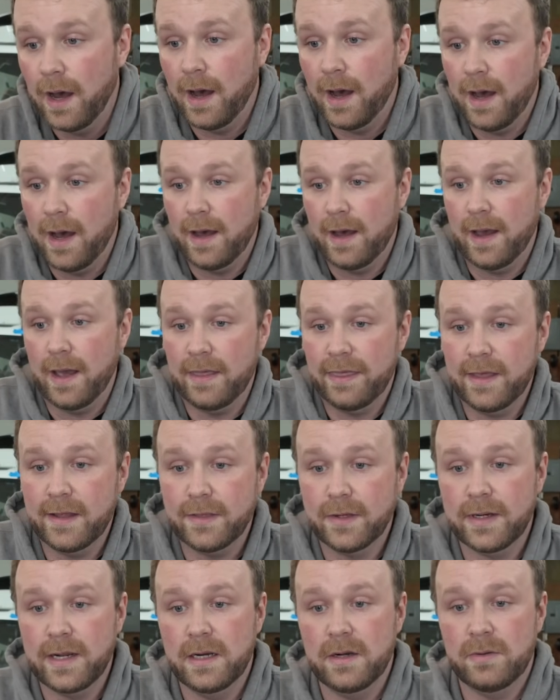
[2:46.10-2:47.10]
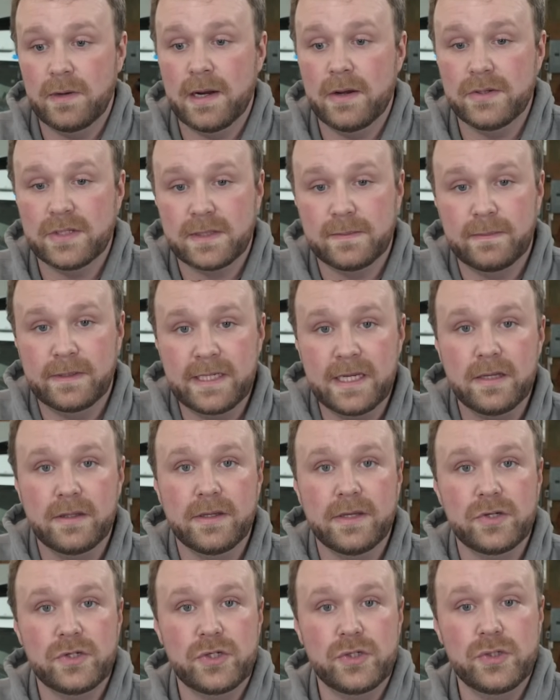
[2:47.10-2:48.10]
I think they're getting around some
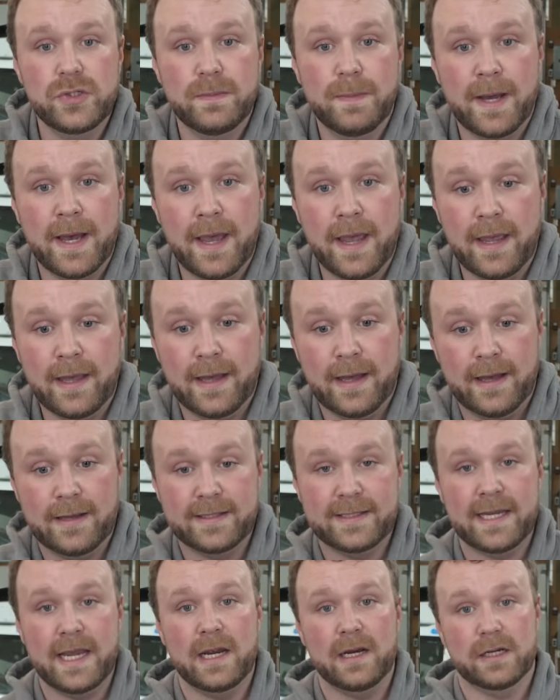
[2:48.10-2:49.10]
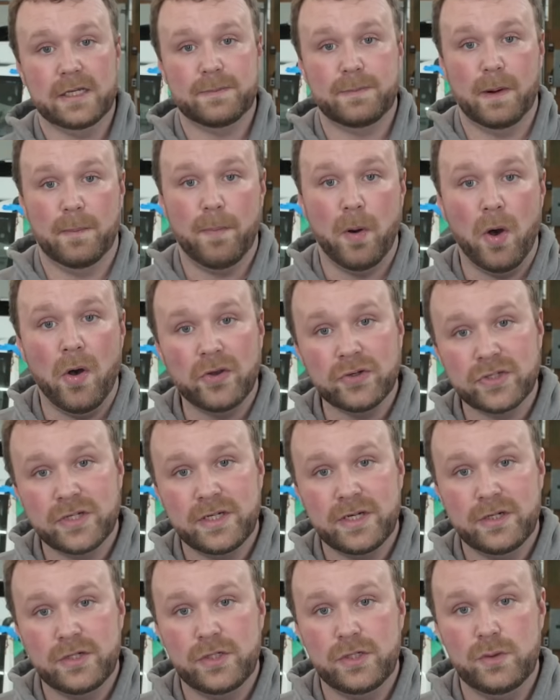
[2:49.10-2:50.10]
legal issues by saying it's a
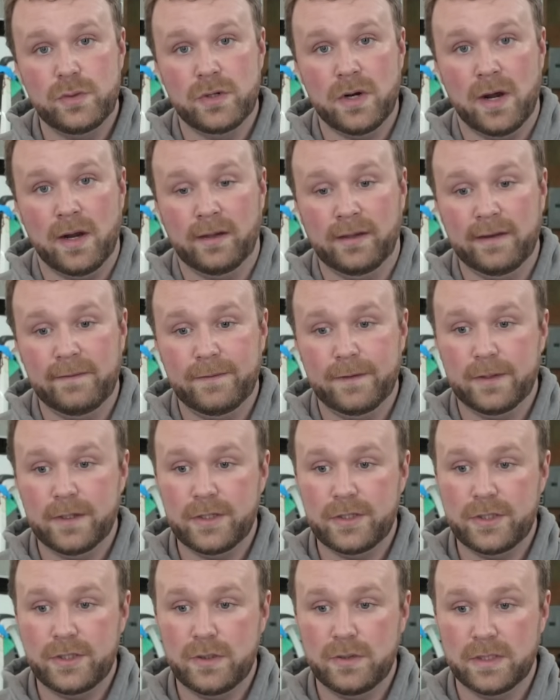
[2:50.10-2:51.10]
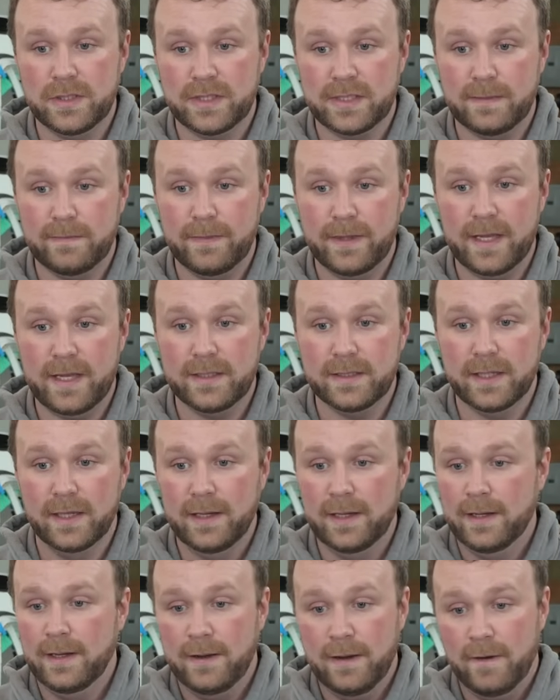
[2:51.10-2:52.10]
propulsion issue and not a lifter issue on some things.
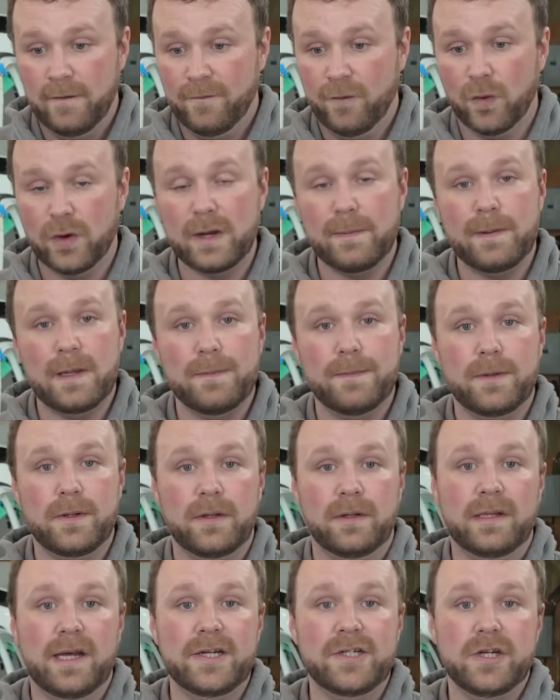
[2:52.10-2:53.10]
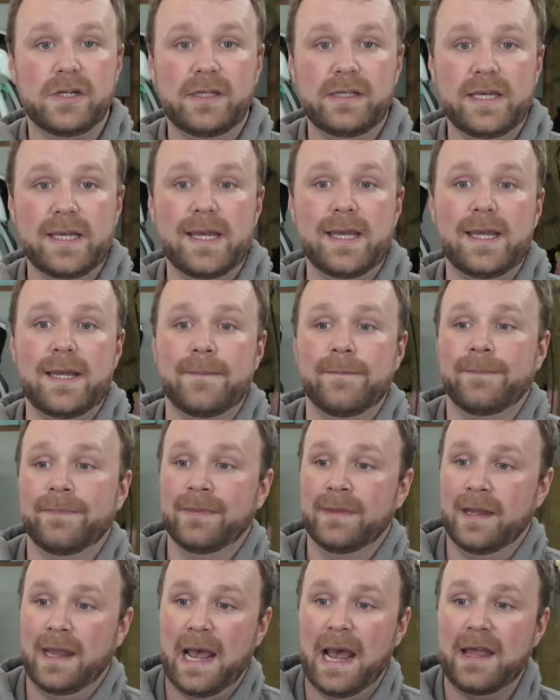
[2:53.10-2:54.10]
40 people allegedly
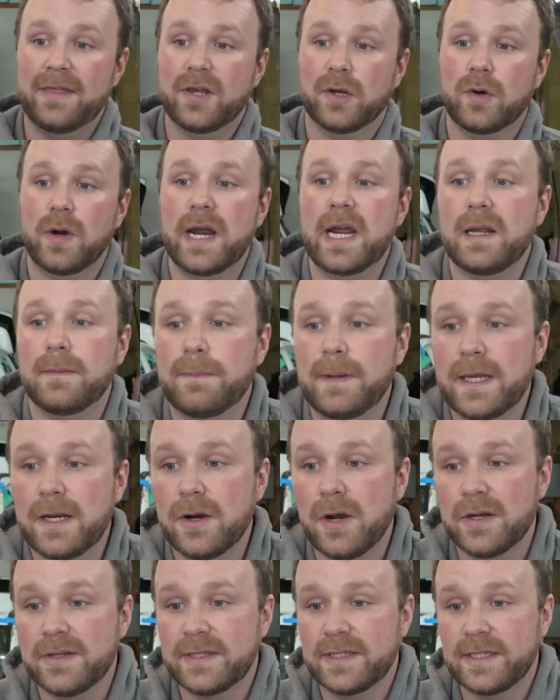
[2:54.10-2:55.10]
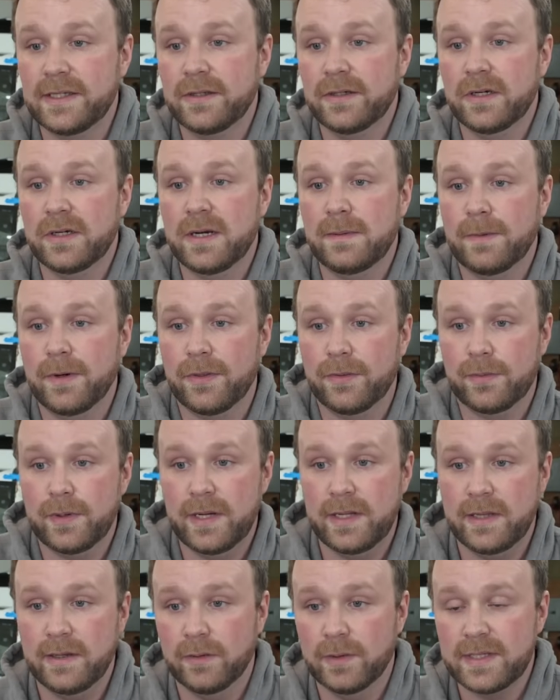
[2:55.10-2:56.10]
had the crank pin on cylinder number
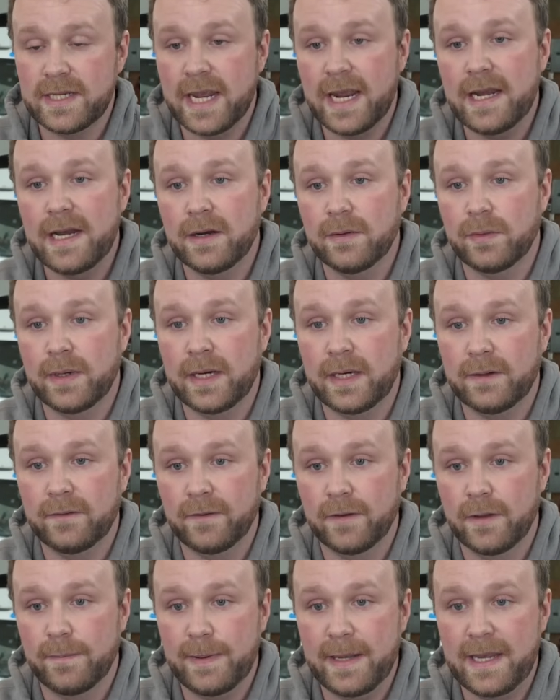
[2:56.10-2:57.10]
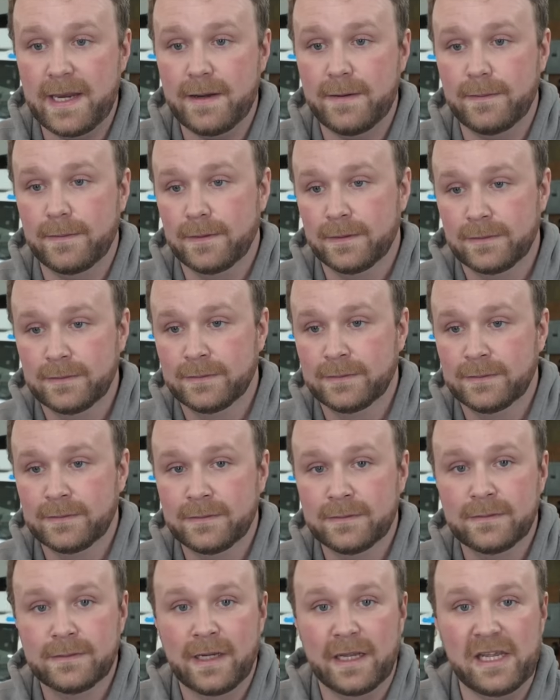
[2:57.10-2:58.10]
3, the retaining ring for the pin,
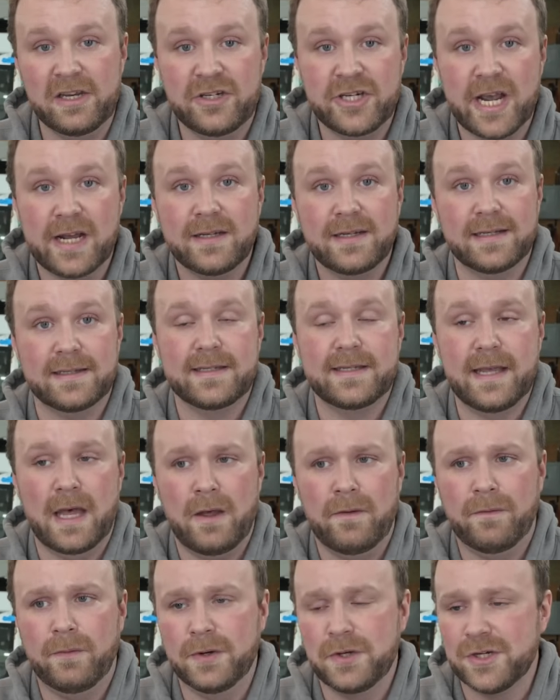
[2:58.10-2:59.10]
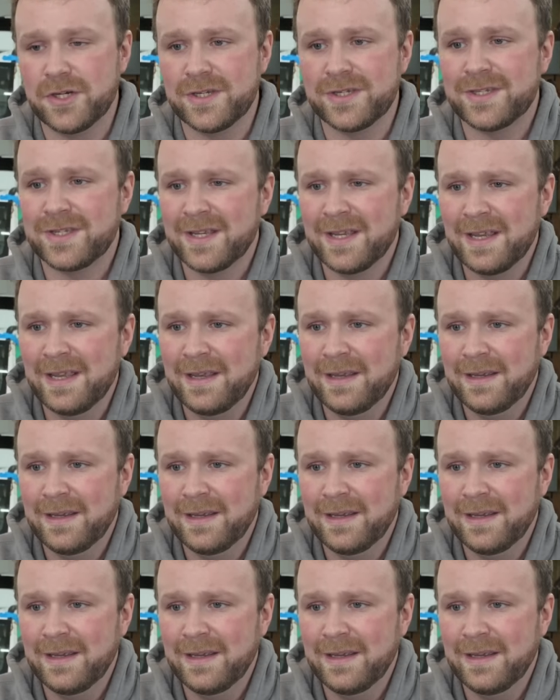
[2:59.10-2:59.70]
eject itself, which is